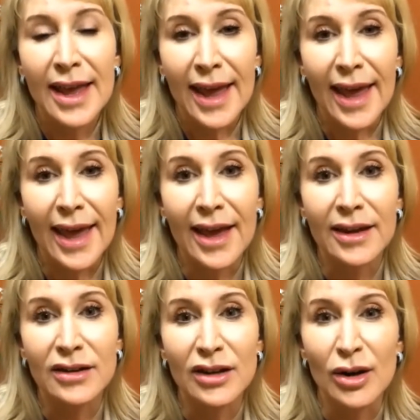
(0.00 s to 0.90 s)

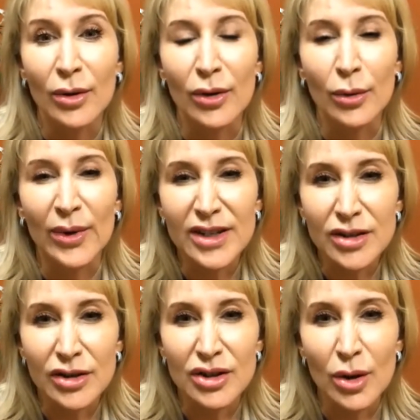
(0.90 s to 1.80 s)
and, the
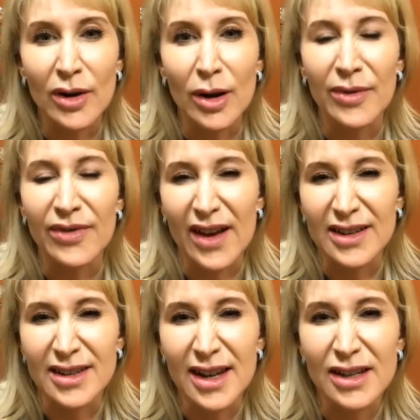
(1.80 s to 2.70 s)
research going on with
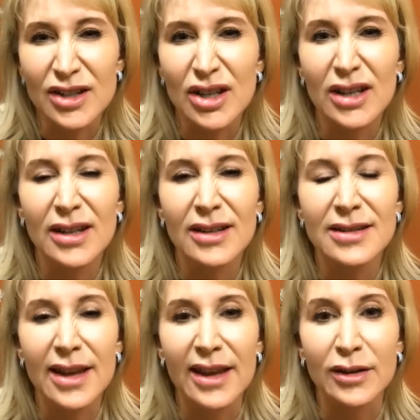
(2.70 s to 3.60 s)

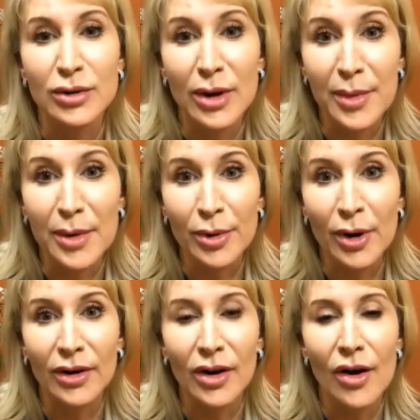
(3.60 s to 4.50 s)
vaccinations and treatment
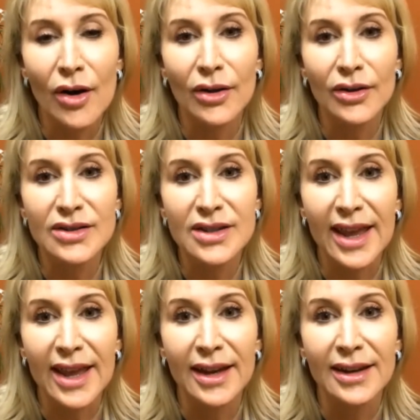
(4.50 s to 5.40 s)
protocols.
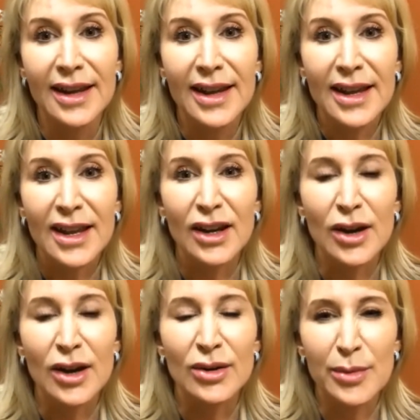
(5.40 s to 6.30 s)
And, you
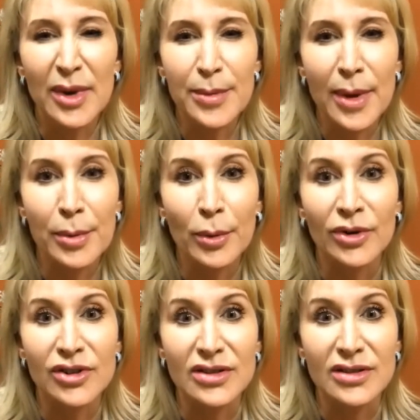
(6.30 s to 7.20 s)
know, so many people
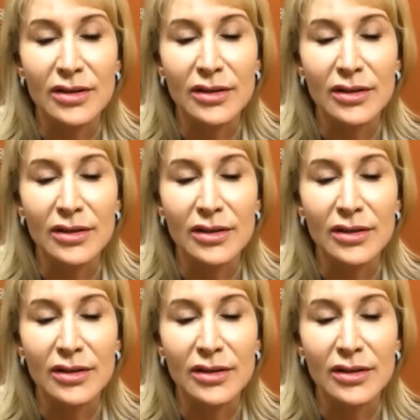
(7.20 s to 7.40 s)
were just